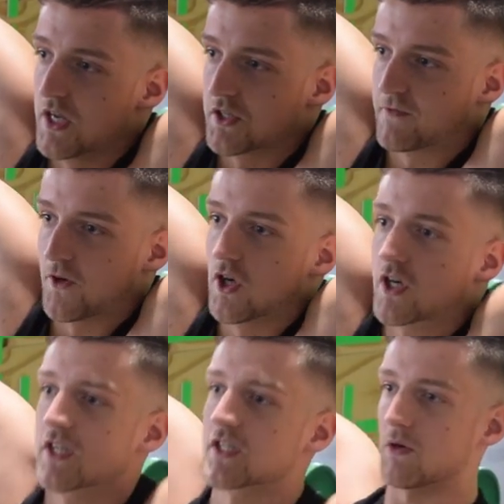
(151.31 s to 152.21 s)
To
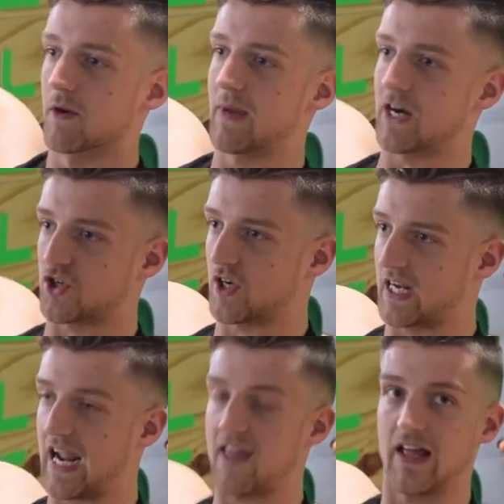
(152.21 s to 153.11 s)
focus and you want to make sure you're
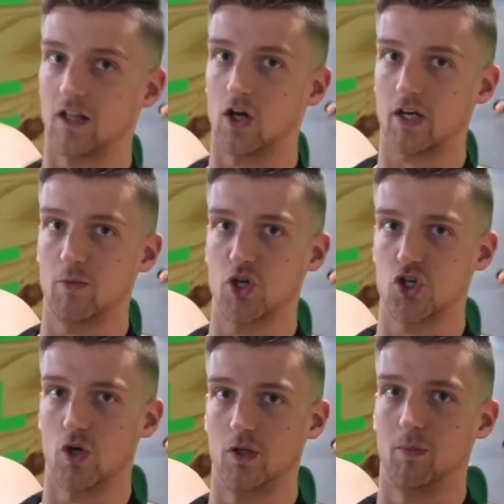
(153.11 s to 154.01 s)
getting that lock in with your
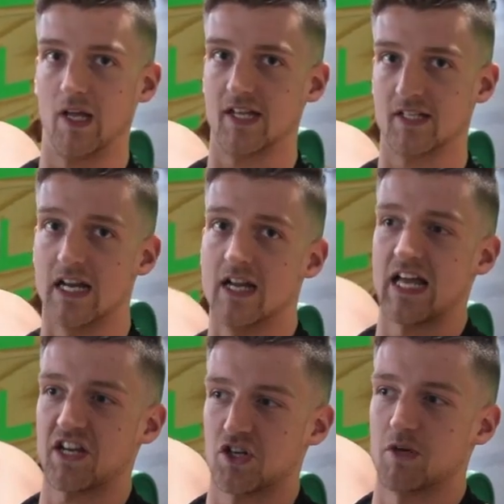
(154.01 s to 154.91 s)
shoulder blades.
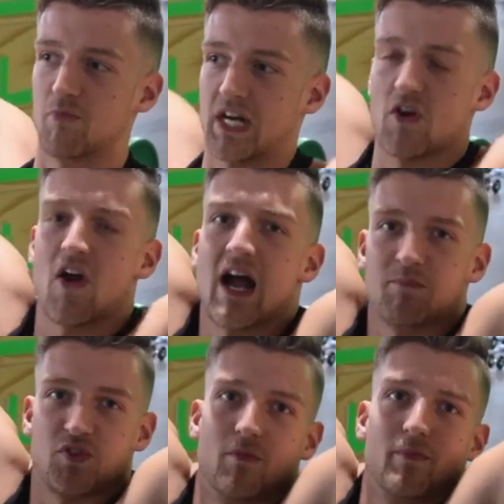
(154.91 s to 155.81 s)
That's going to bring your
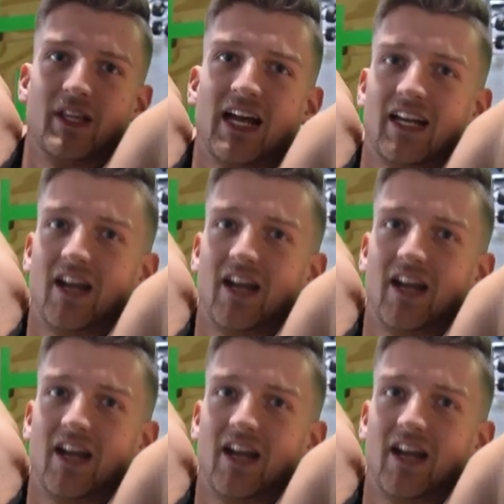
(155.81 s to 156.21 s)
arms from being like